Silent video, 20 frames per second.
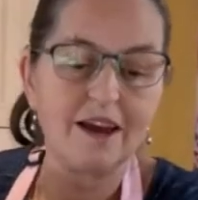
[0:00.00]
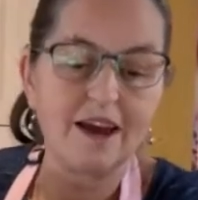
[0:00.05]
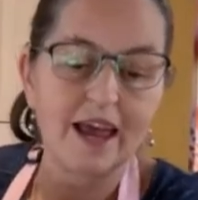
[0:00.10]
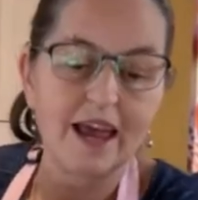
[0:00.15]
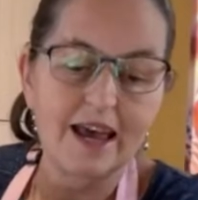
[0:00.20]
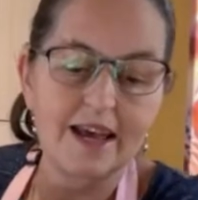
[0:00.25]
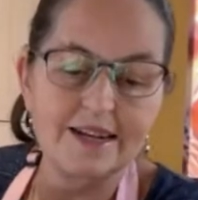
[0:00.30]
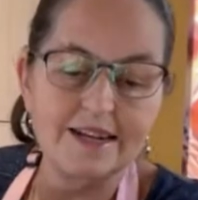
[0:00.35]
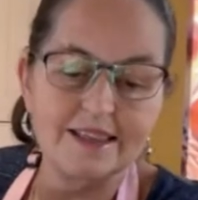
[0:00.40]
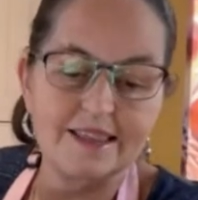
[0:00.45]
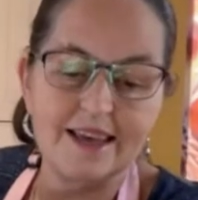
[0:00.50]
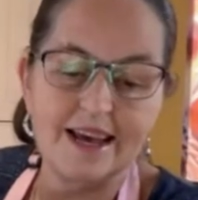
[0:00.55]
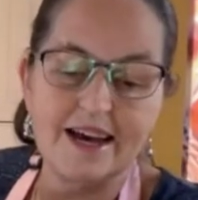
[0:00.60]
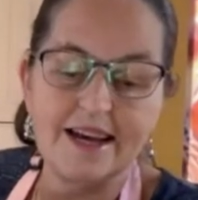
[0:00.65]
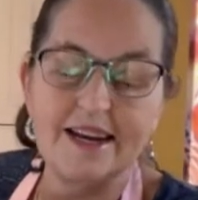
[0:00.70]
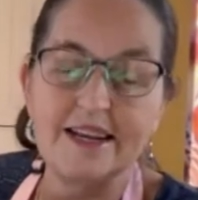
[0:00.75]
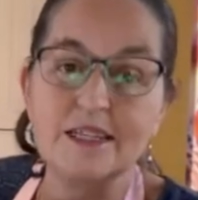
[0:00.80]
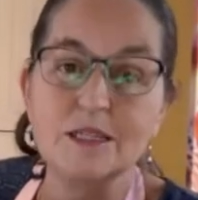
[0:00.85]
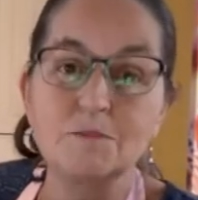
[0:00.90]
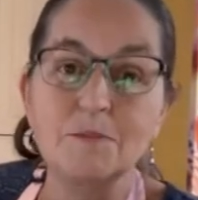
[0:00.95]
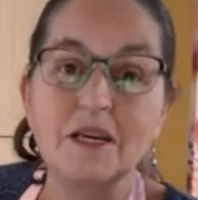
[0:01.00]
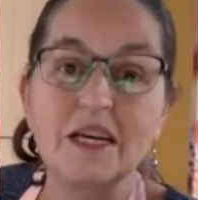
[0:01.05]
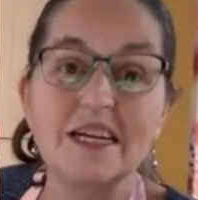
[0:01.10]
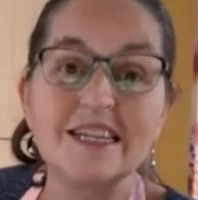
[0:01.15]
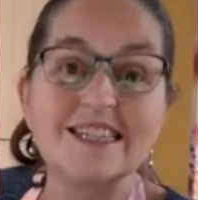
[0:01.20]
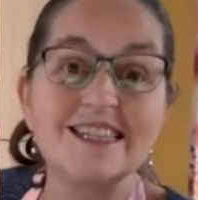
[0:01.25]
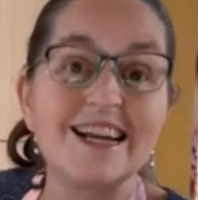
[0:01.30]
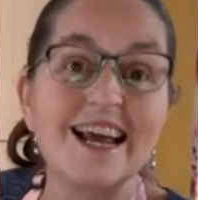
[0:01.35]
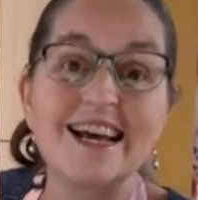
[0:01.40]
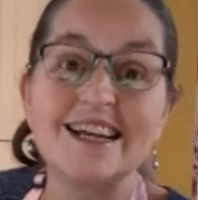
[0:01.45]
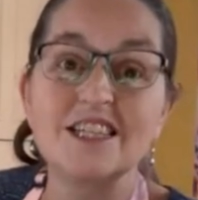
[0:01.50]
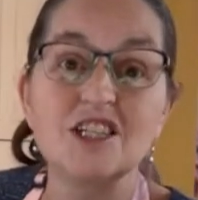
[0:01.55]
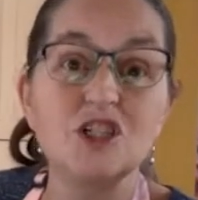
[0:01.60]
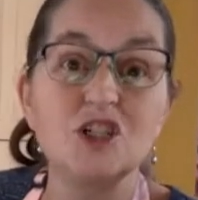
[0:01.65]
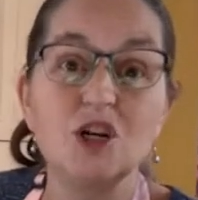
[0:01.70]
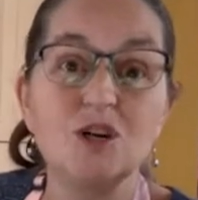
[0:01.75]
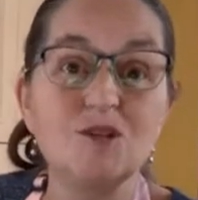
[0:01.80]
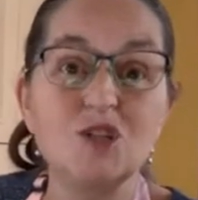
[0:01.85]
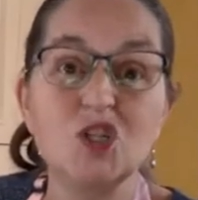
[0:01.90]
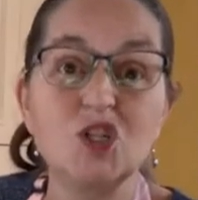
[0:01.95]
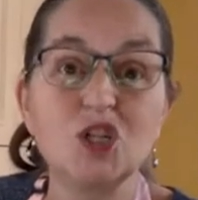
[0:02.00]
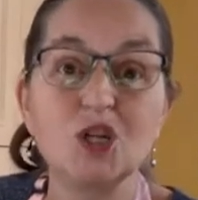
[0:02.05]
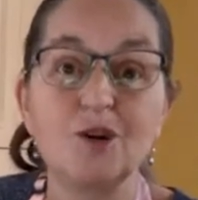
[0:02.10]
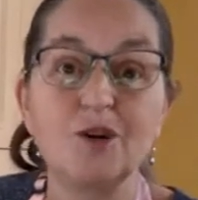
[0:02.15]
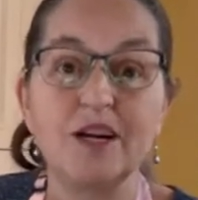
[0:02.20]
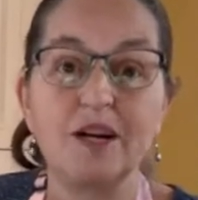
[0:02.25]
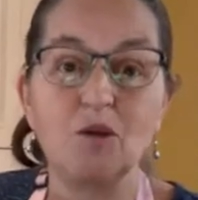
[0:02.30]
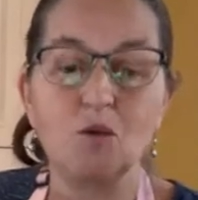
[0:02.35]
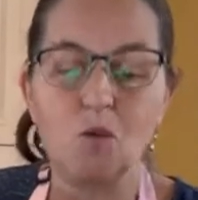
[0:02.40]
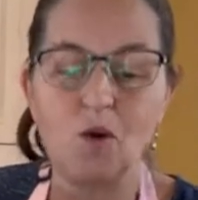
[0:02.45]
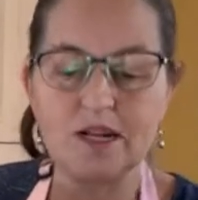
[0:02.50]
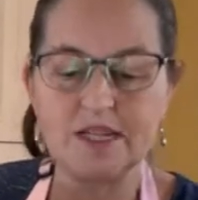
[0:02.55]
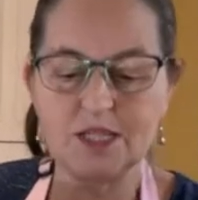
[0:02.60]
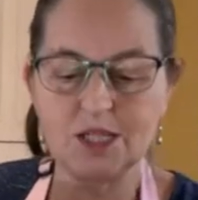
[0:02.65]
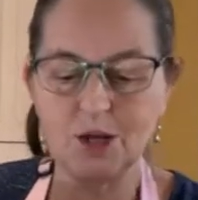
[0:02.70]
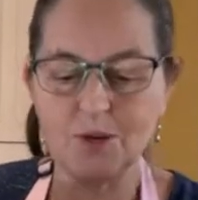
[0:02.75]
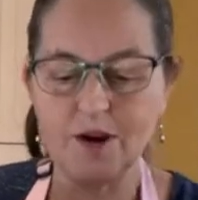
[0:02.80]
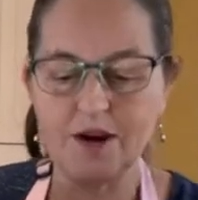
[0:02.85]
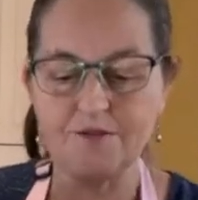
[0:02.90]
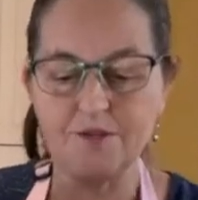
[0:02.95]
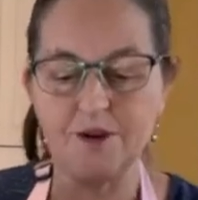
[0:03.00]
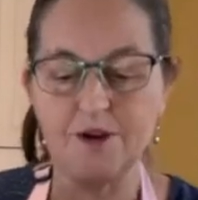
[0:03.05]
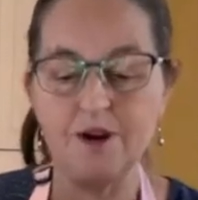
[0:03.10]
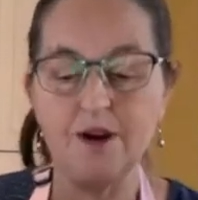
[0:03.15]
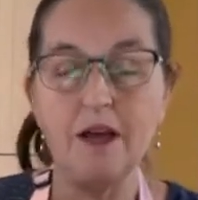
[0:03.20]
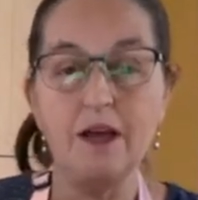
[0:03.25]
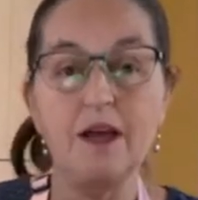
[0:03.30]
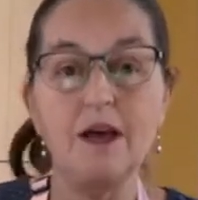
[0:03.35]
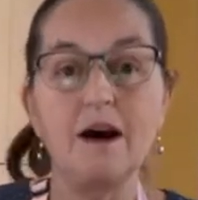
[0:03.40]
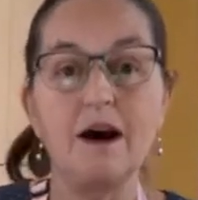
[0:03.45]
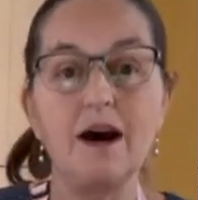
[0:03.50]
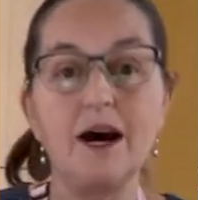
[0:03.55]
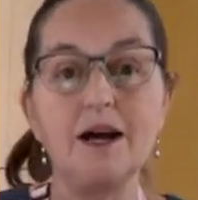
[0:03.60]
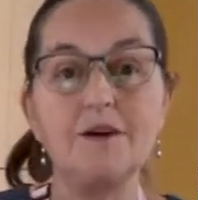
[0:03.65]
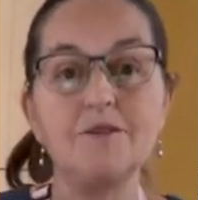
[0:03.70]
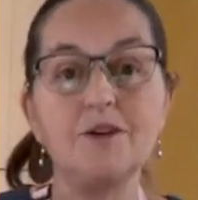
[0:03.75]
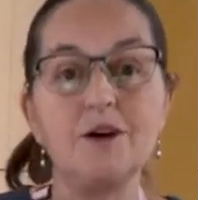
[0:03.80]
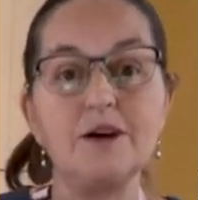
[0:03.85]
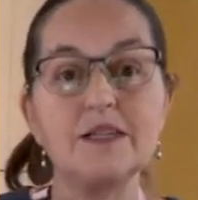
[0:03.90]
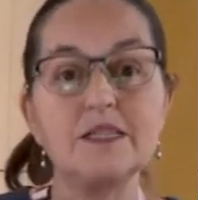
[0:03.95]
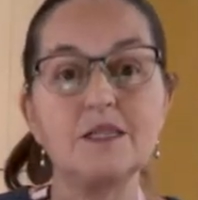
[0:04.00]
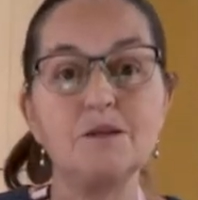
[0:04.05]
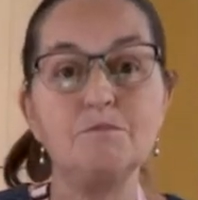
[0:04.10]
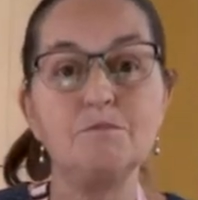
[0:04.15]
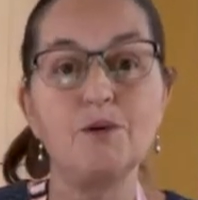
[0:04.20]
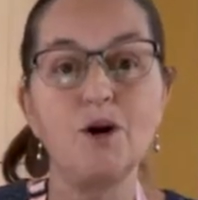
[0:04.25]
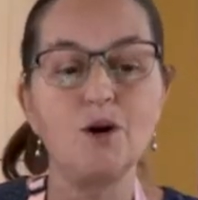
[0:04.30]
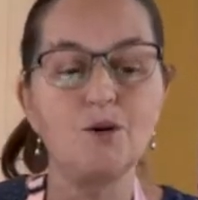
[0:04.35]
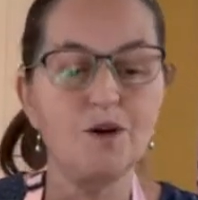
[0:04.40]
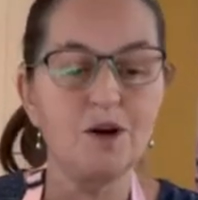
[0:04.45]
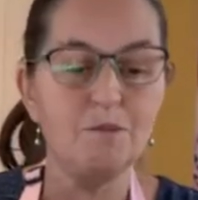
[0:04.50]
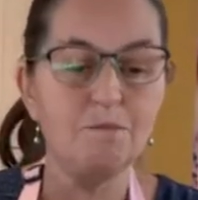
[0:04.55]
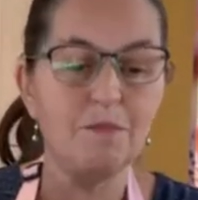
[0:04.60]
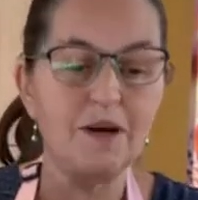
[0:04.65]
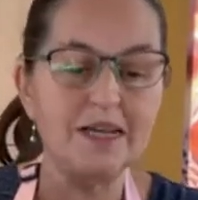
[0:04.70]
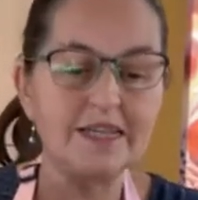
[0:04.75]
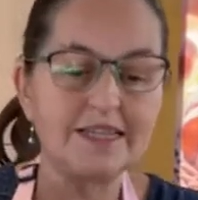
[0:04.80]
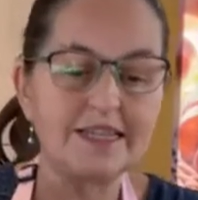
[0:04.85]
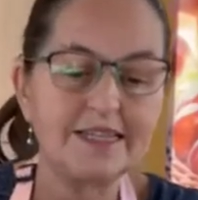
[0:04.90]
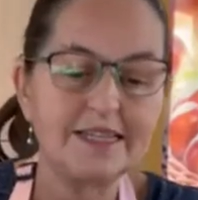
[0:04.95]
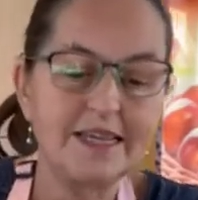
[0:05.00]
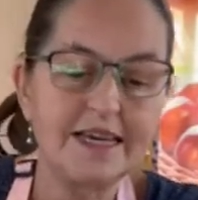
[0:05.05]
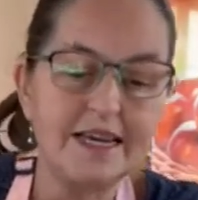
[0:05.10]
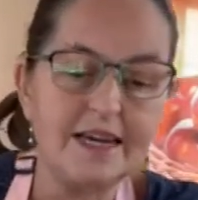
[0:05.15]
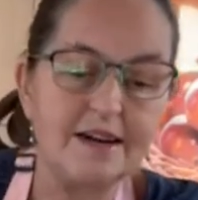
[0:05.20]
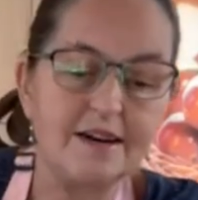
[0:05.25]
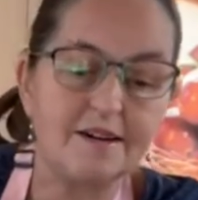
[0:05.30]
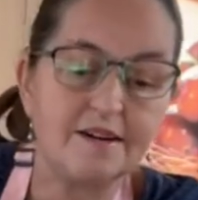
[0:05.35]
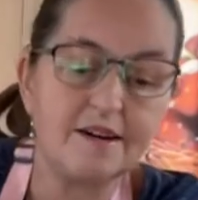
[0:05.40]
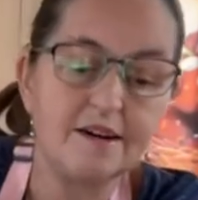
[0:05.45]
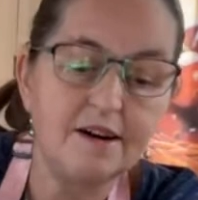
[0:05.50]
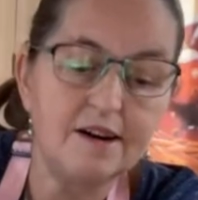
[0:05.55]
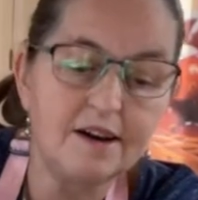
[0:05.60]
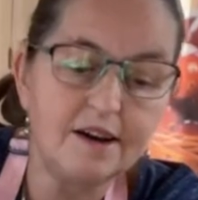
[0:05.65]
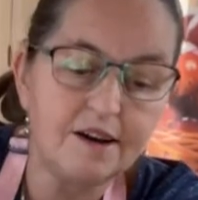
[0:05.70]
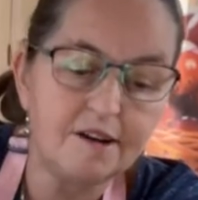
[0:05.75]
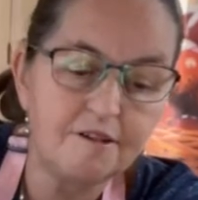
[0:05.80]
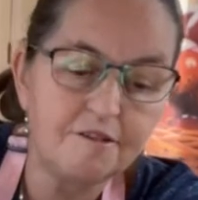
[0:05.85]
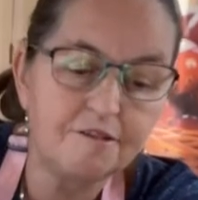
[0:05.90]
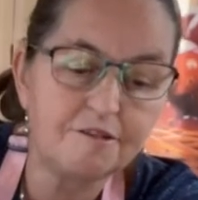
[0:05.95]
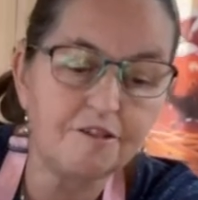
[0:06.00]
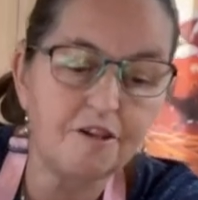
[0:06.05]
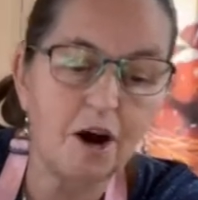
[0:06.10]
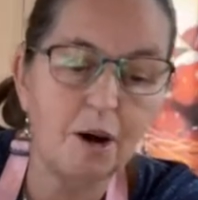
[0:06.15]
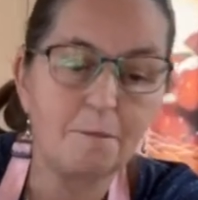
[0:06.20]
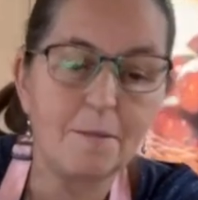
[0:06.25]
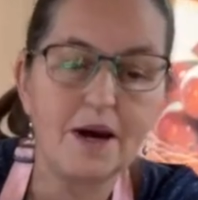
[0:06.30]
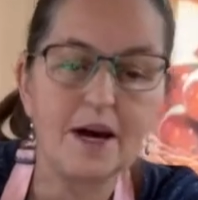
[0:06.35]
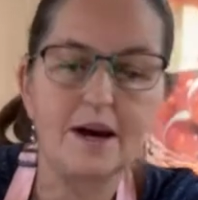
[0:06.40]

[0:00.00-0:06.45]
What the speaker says: And that is because it has no sugar in it whatsoever. I've got some broken pieces here from